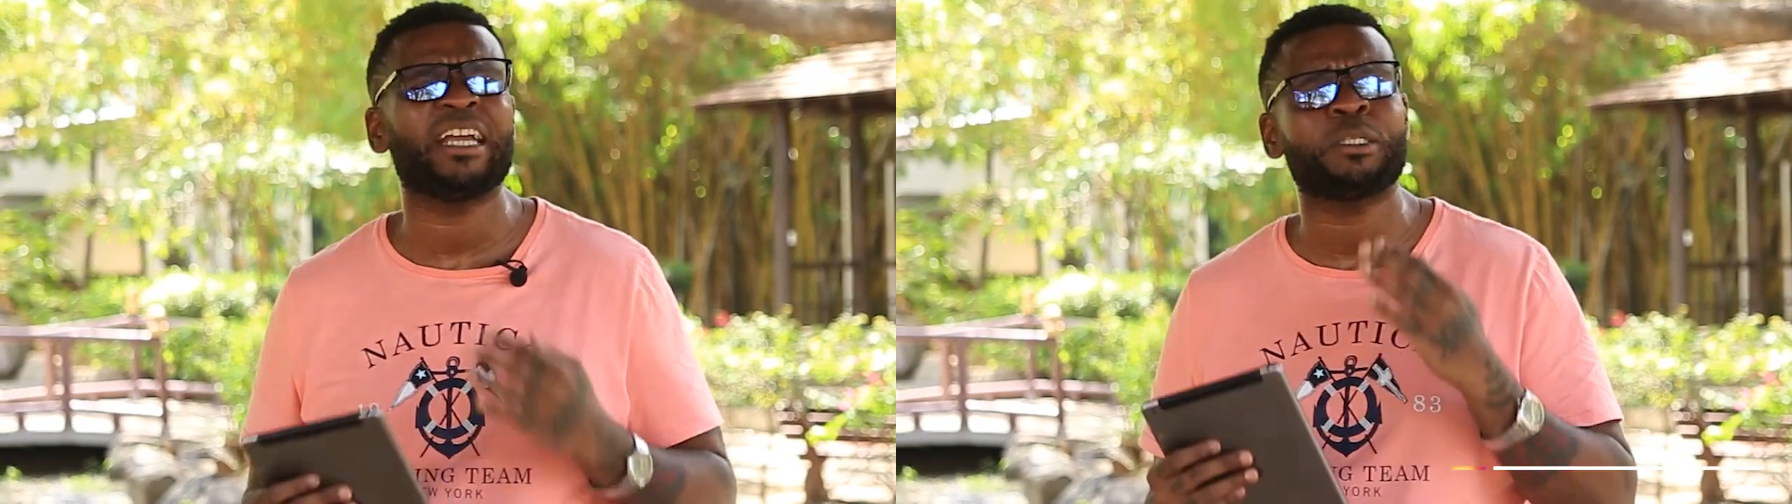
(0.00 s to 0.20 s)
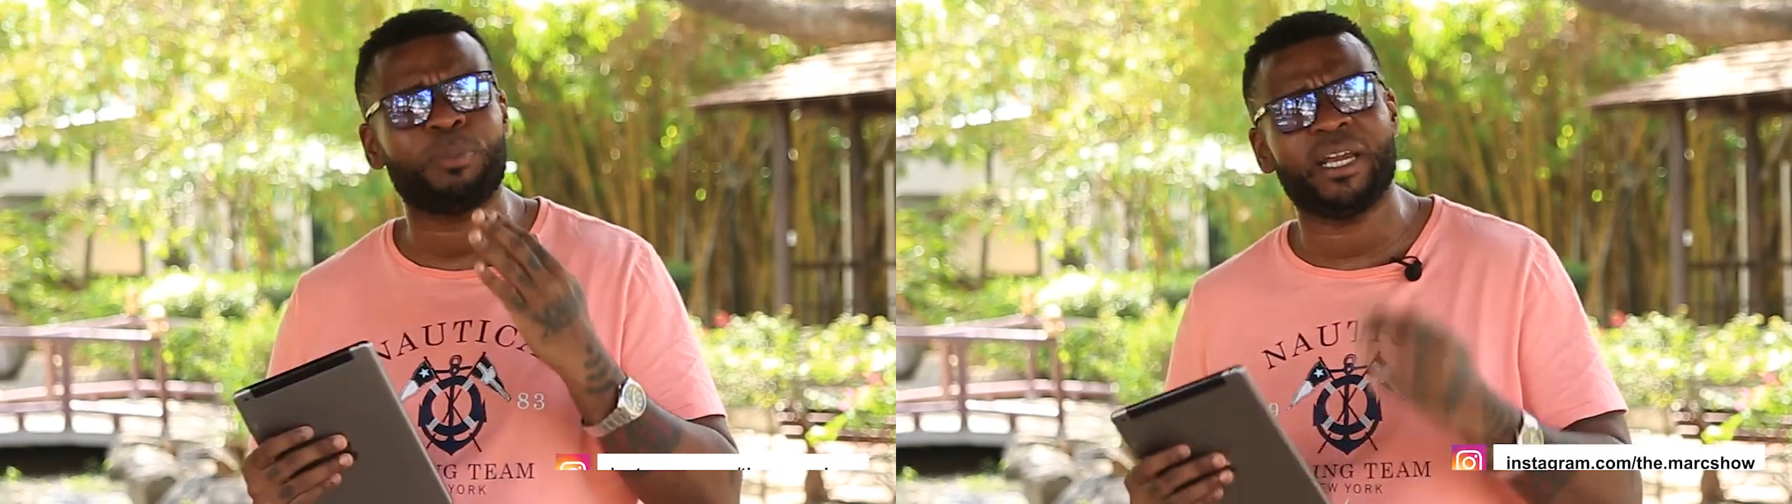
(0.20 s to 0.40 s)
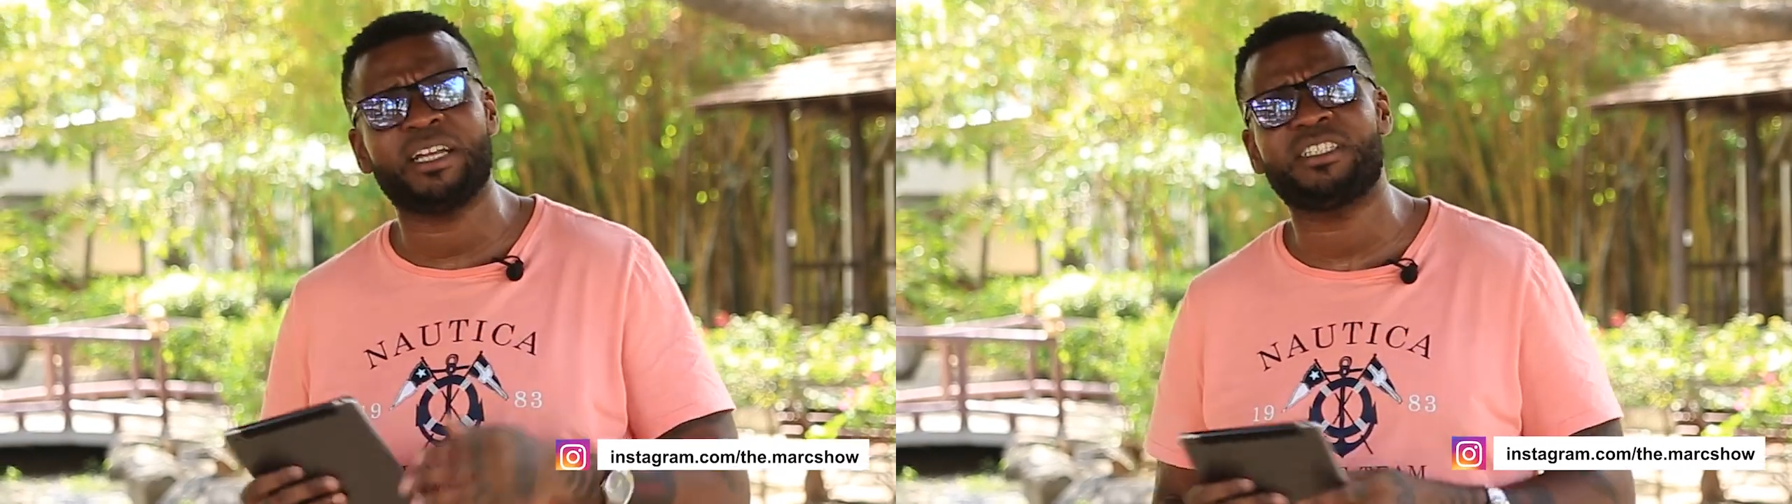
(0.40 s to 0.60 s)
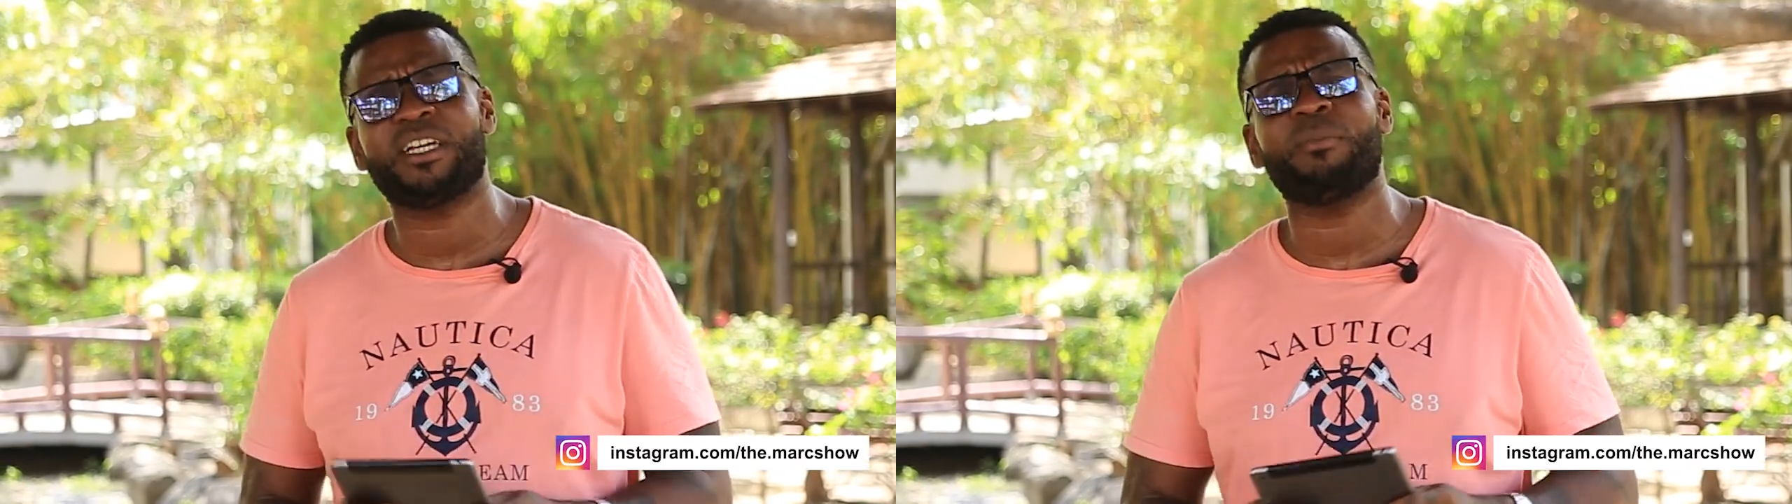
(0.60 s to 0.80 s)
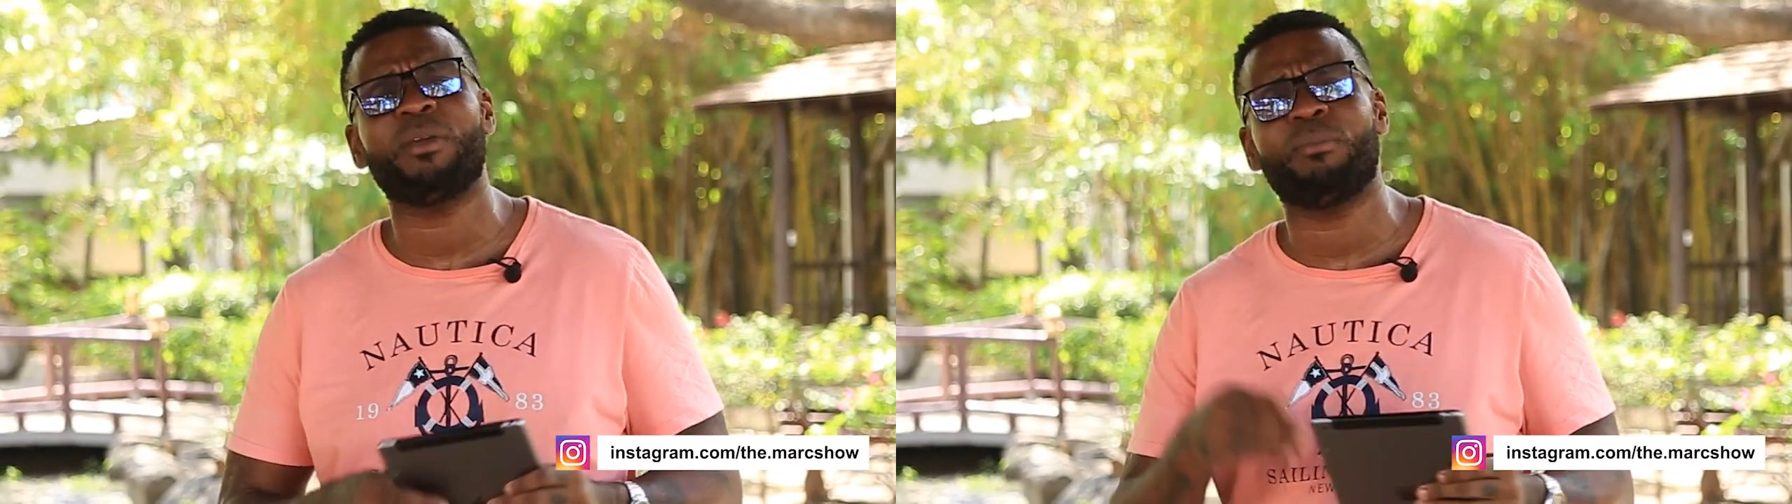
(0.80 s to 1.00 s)
explain
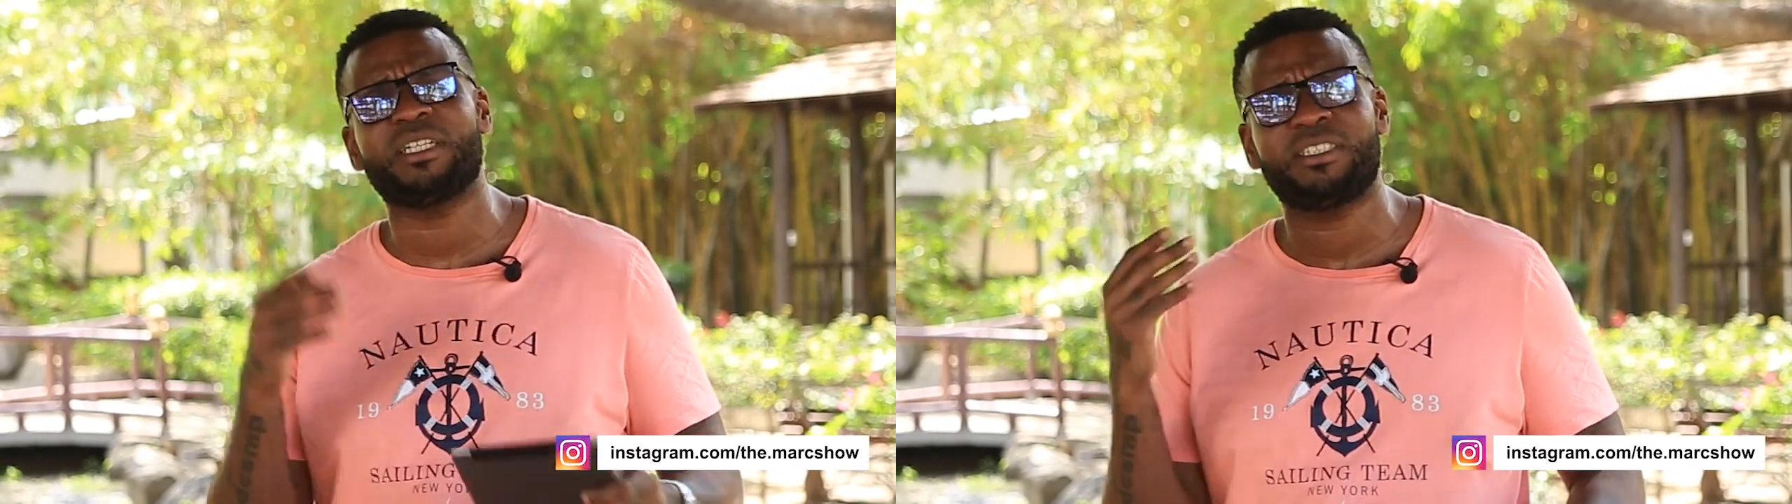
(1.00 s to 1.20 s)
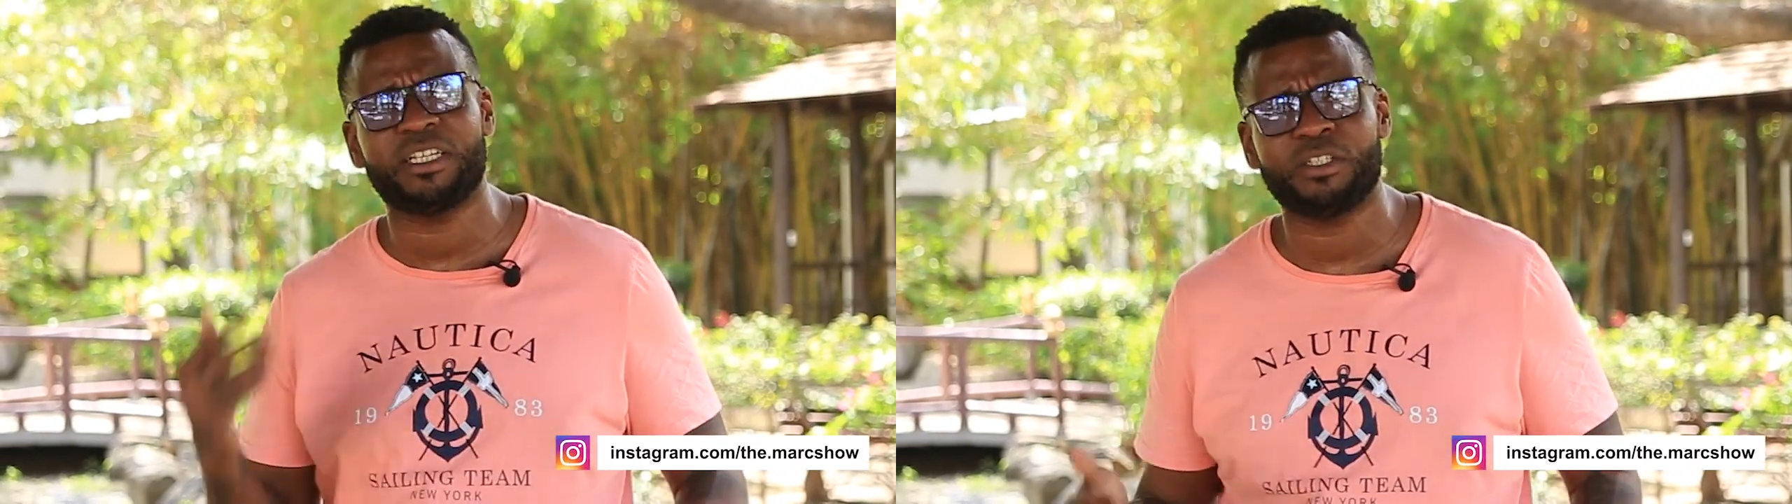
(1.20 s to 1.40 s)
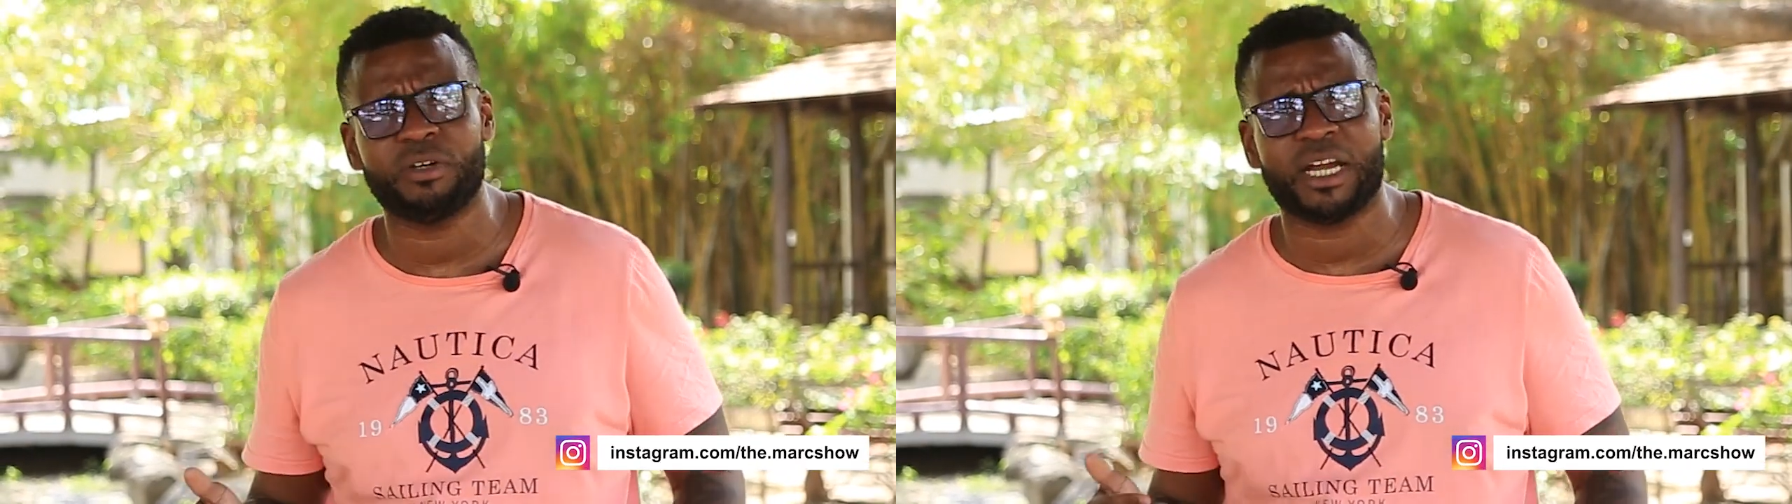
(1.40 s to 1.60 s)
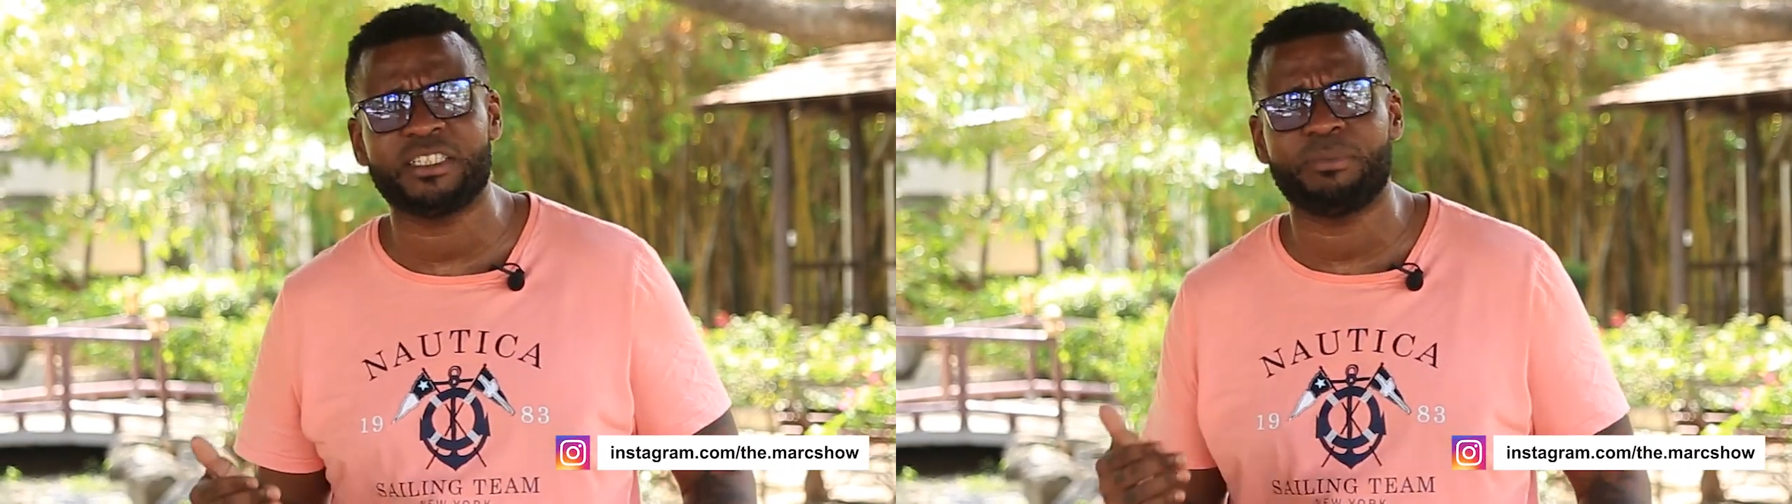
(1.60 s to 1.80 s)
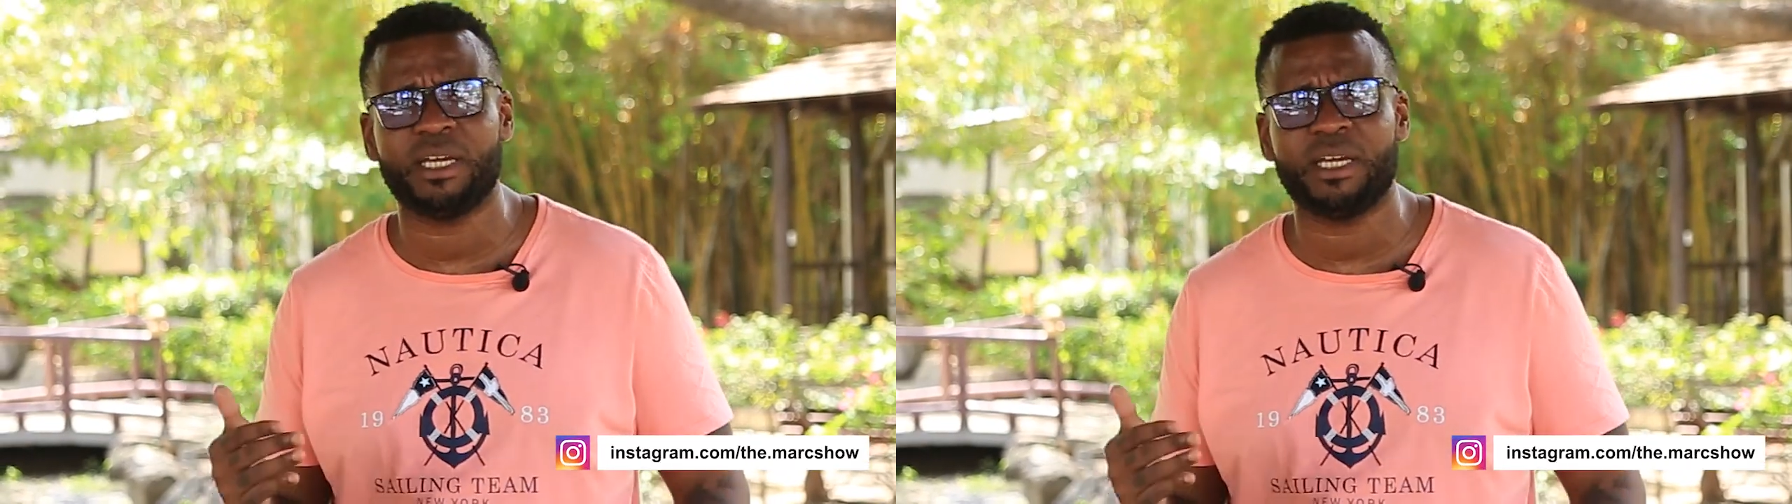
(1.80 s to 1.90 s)
some of the mistakes you guys are